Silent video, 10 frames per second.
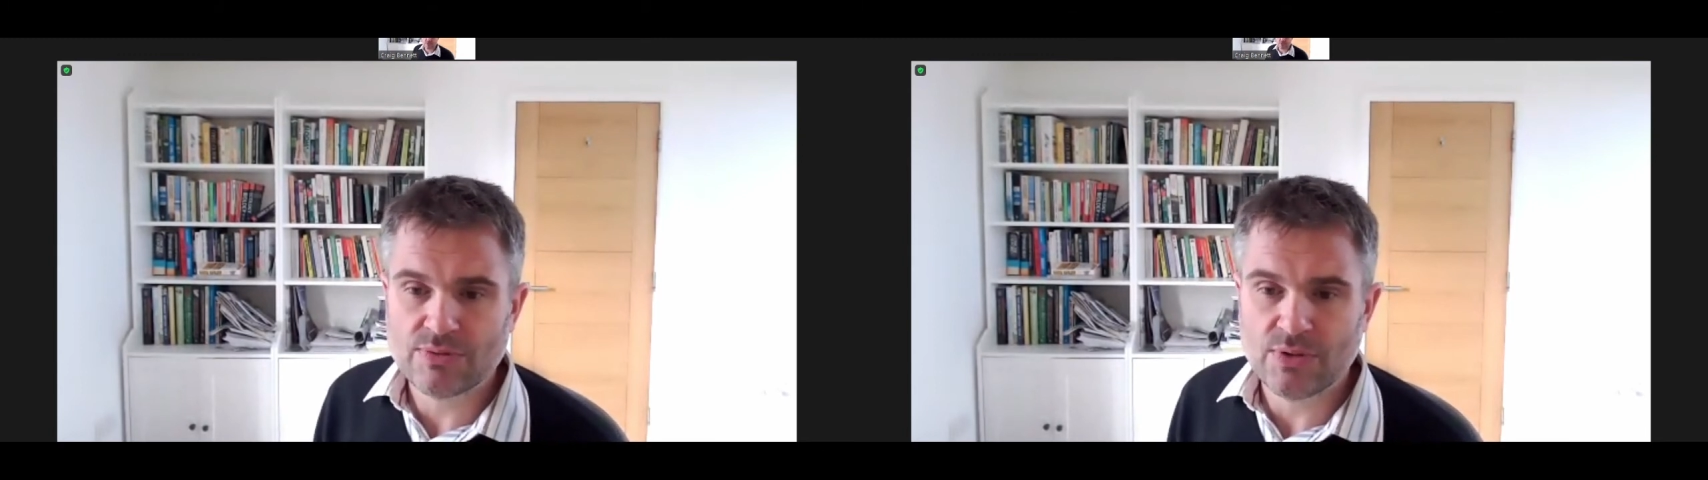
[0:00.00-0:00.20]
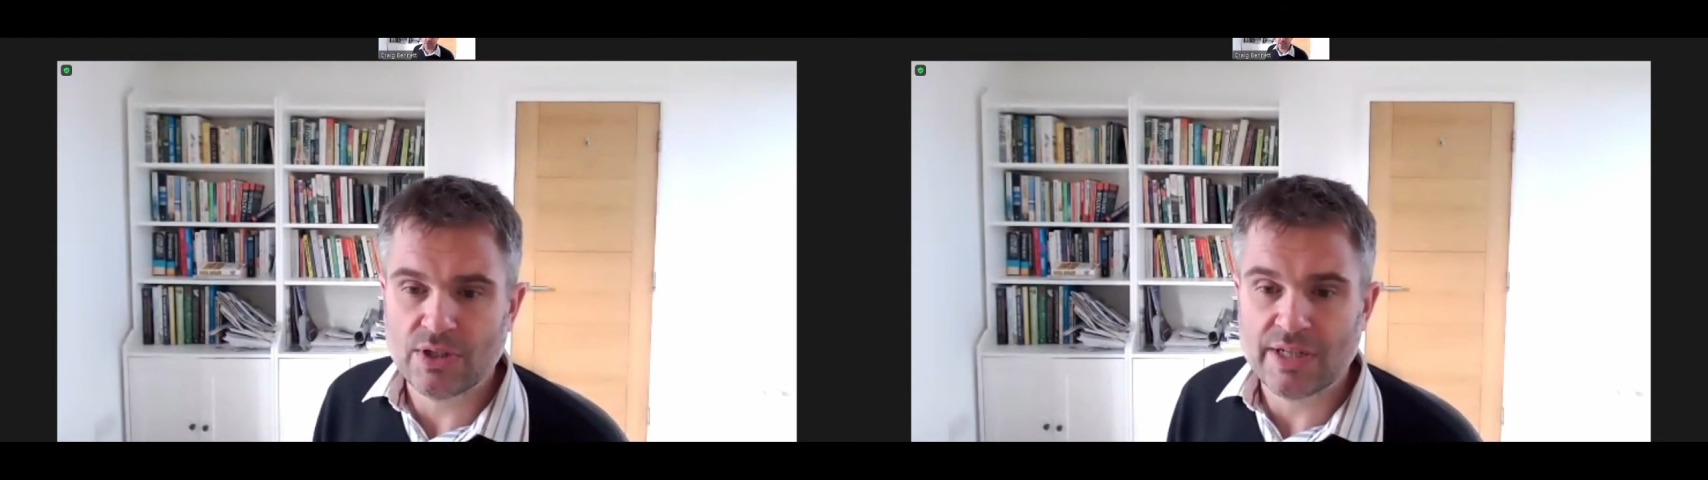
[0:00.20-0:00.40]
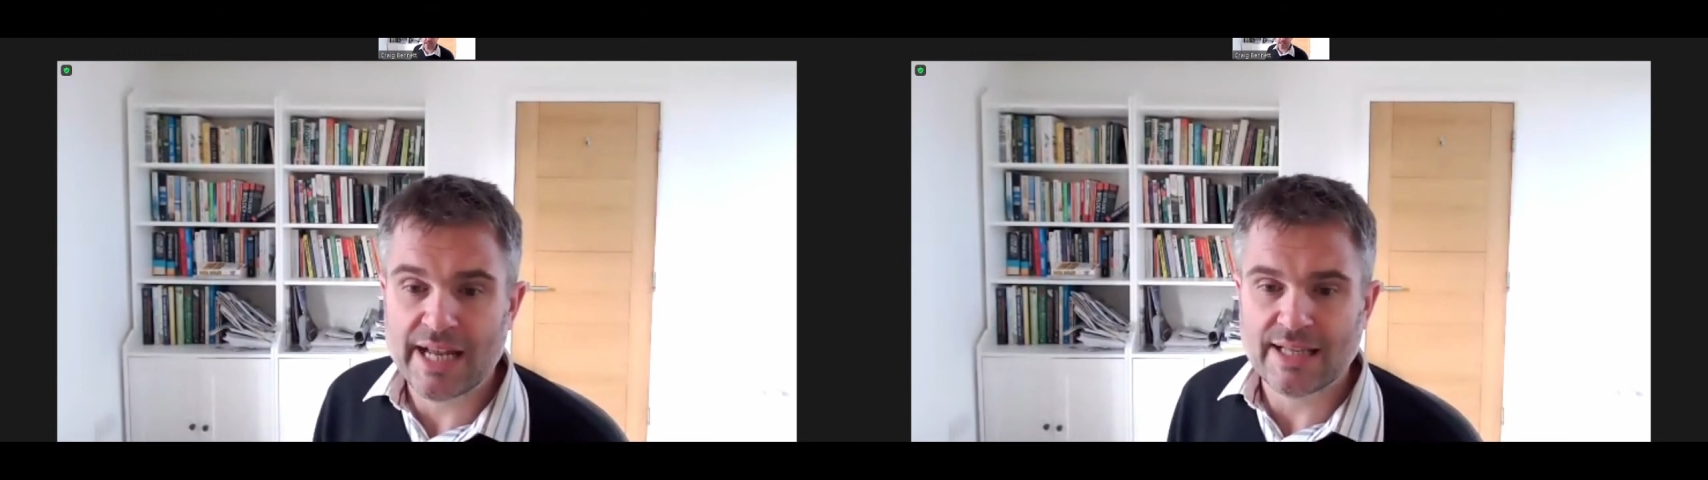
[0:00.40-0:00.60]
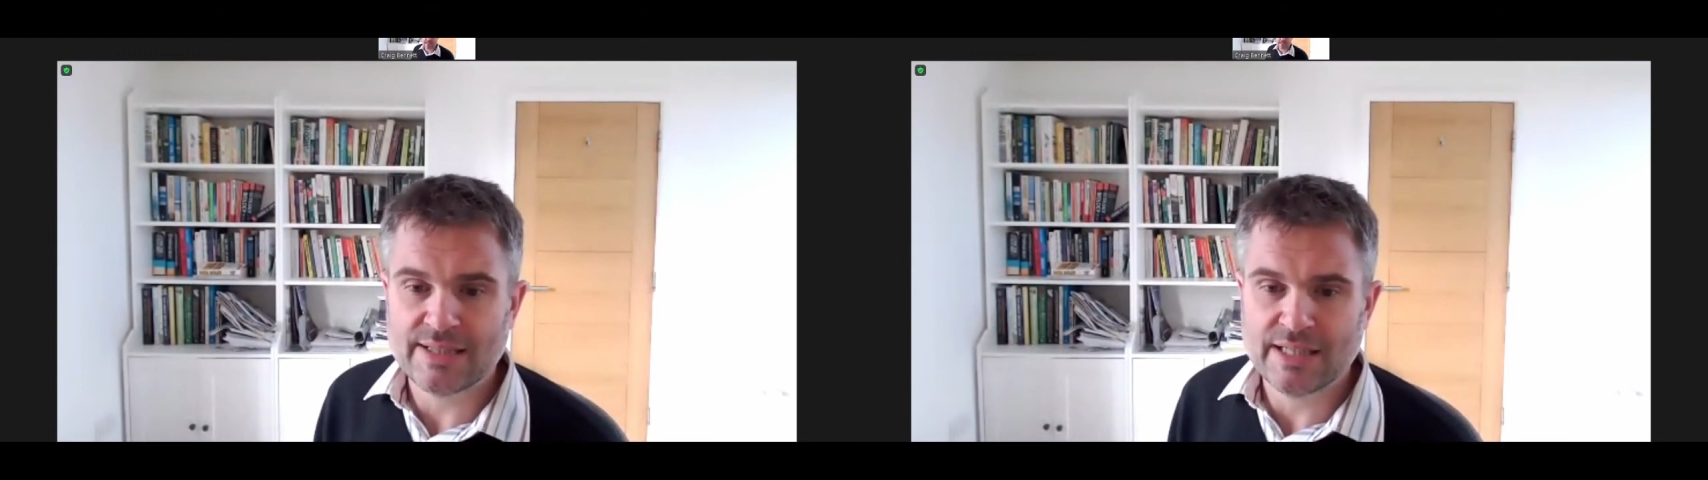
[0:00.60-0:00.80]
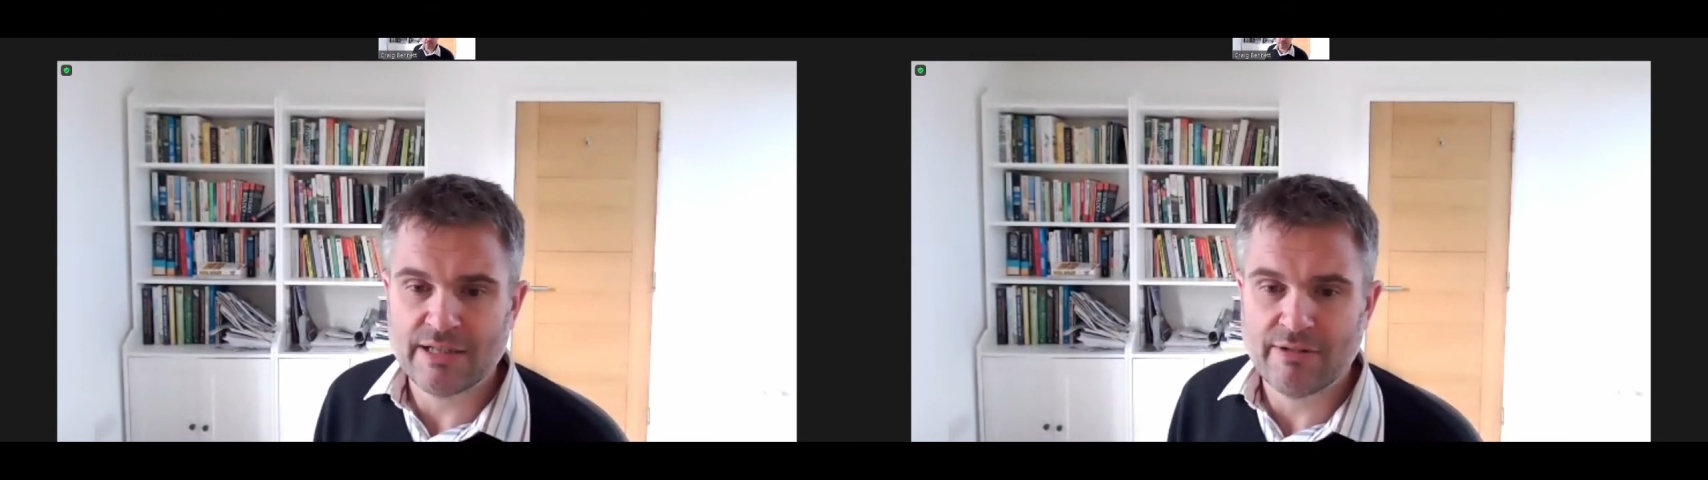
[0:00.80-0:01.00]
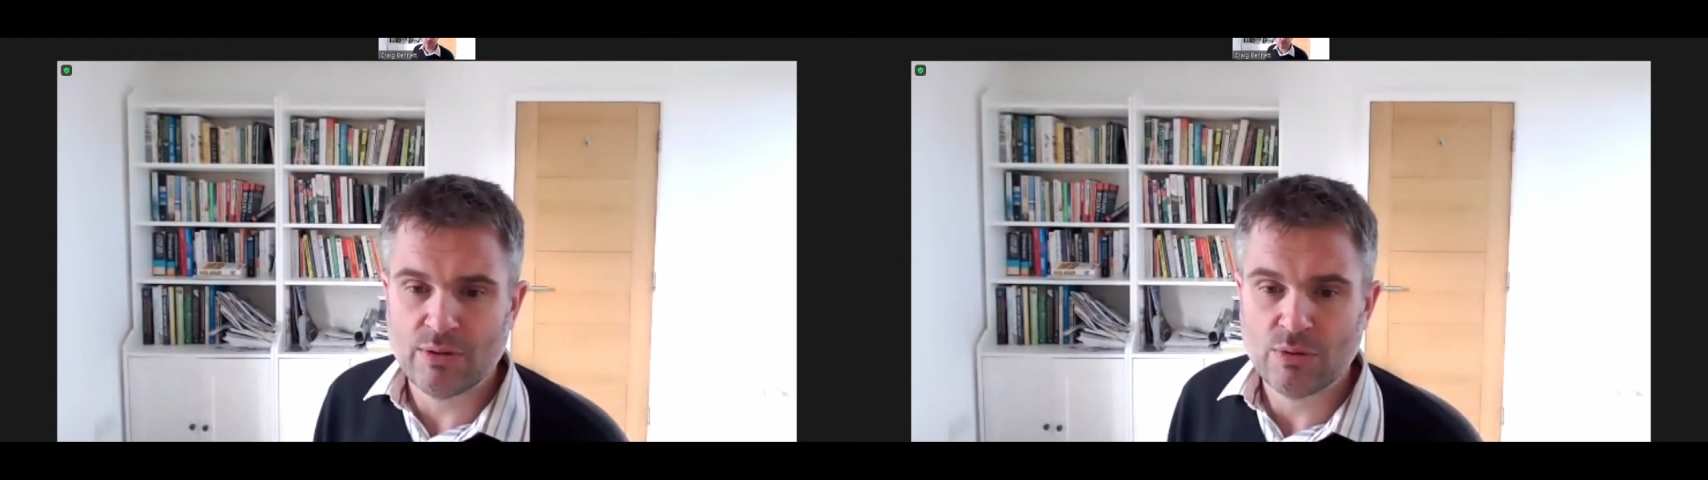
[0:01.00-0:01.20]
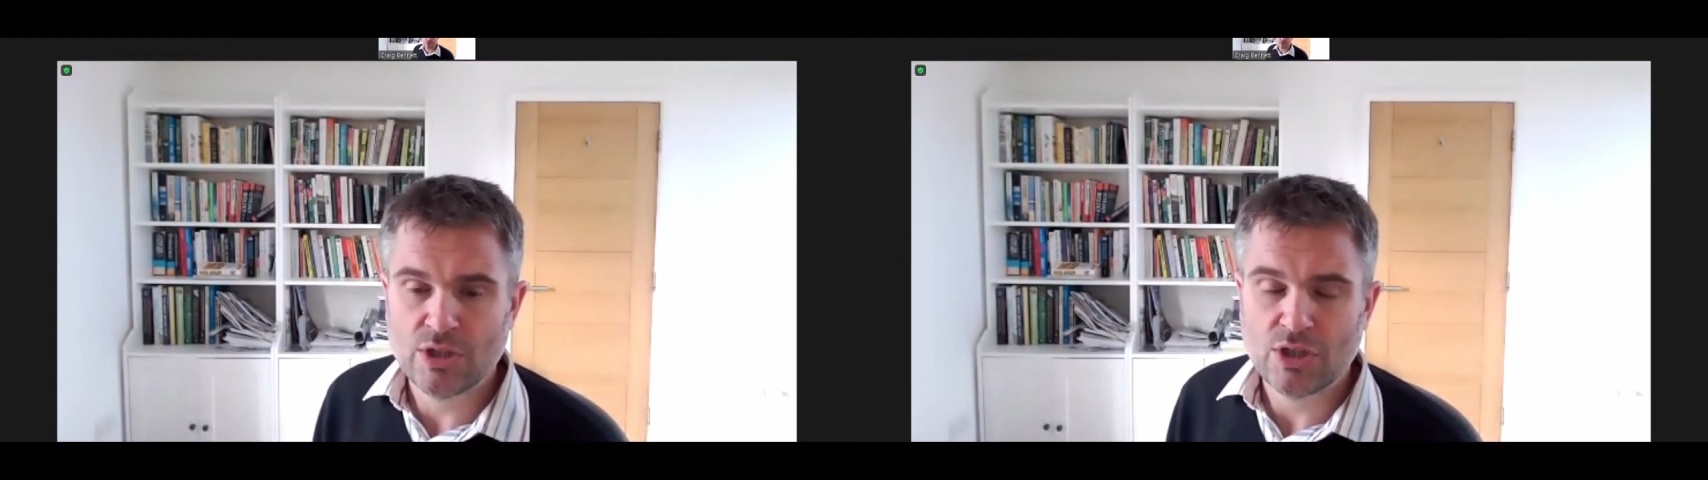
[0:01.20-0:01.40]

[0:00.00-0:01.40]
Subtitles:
for net zero,